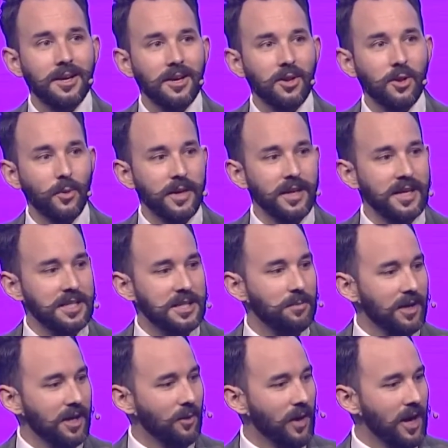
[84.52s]
that we need to
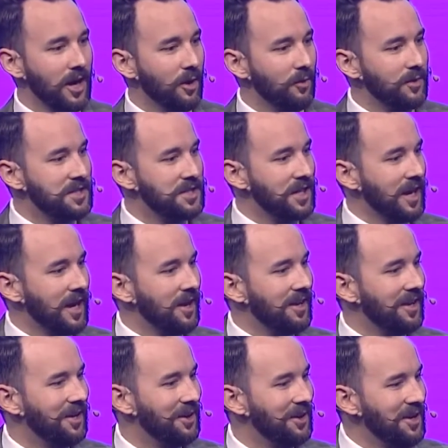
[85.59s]
be aware of is that
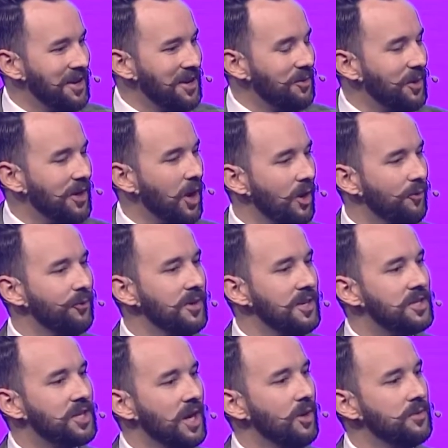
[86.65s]
we often
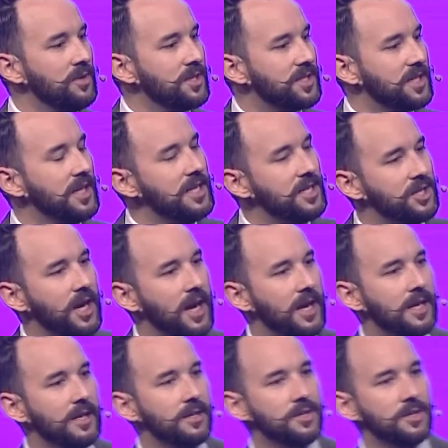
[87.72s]
don't see
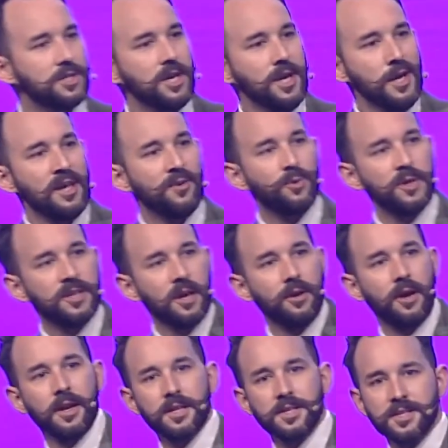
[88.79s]
change if we don't
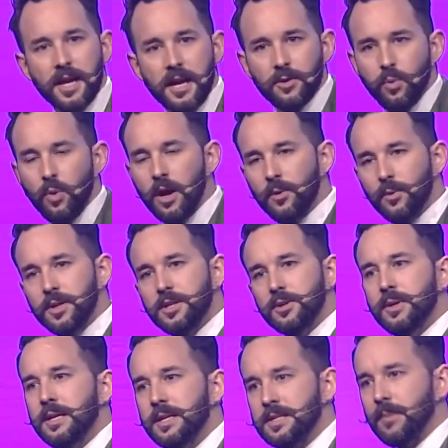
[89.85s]
understand why we're
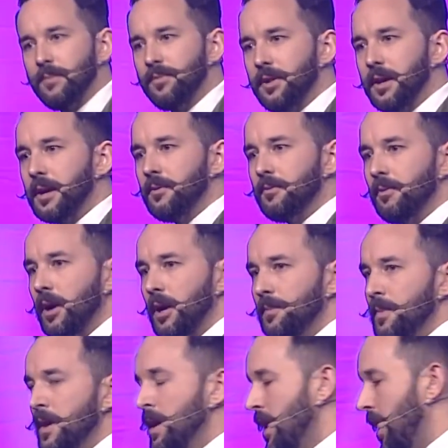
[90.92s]
doing something, right?
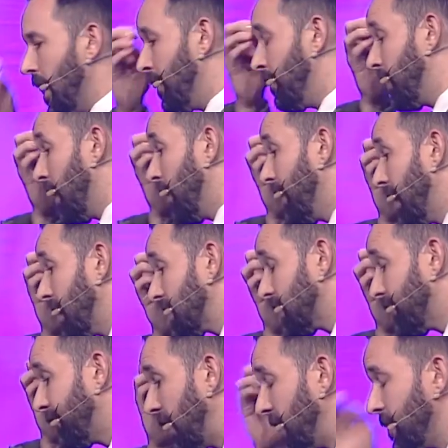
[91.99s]
Um, and that's
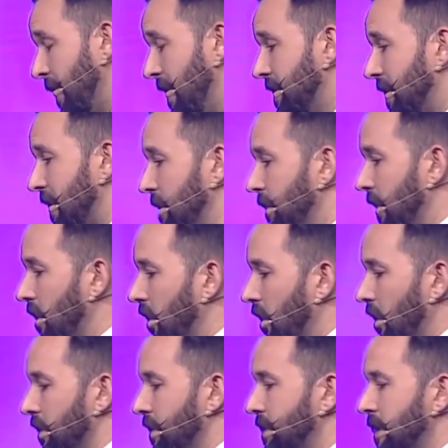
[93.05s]
fundamentally
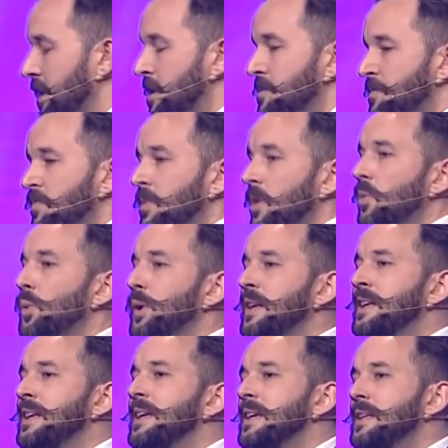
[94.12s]
because we
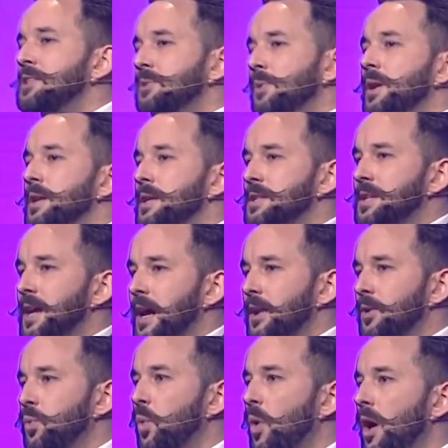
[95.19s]
need to
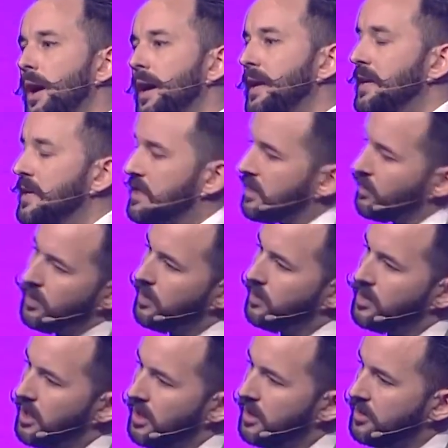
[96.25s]
understand why it is that we're
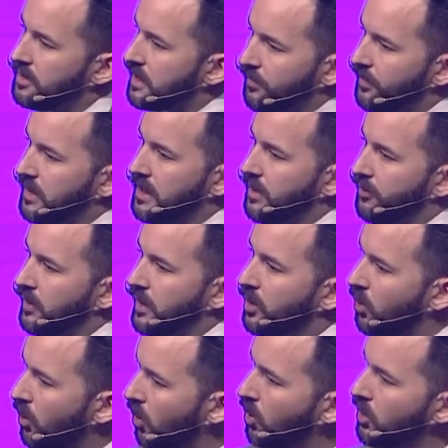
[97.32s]
going to do something differently,
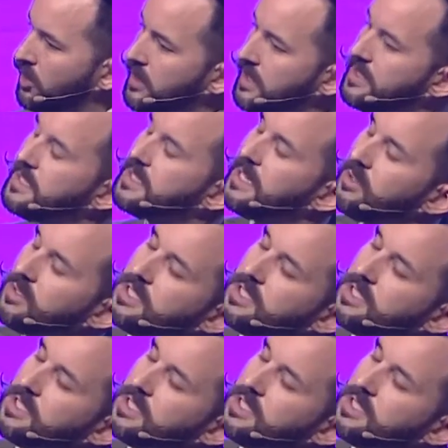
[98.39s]
or, or you need to tell